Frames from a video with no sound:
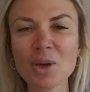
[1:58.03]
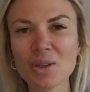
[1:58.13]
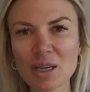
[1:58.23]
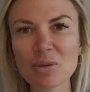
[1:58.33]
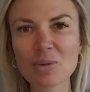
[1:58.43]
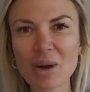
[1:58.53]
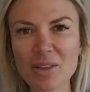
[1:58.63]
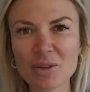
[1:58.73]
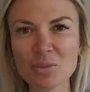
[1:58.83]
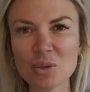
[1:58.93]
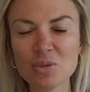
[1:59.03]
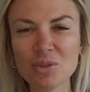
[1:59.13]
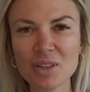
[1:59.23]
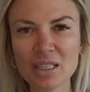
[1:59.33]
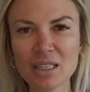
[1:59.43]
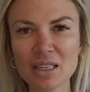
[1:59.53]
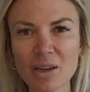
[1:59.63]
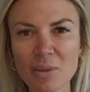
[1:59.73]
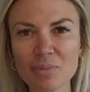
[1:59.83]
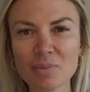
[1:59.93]
They would rather move in
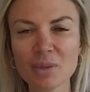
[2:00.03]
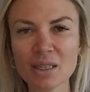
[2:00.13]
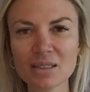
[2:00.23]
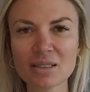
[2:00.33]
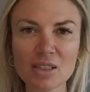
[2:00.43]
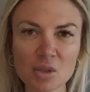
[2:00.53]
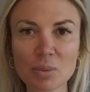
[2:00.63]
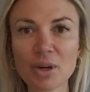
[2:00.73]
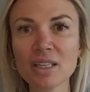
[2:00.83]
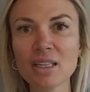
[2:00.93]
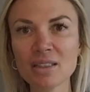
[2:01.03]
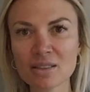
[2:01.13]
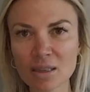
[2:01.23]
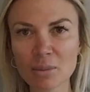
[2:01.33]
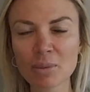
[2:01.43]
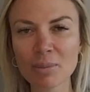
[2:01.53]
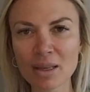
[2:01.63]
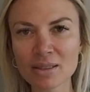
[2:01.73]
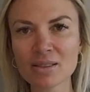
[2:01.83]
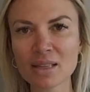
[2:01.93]
the, let's say, spring and summer
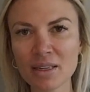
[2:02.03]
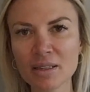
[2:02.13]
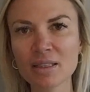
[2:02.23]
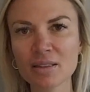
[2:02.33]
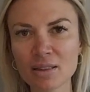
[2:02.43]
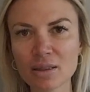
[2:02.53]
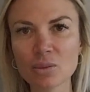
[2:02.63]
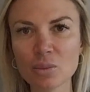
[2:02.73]
months than in the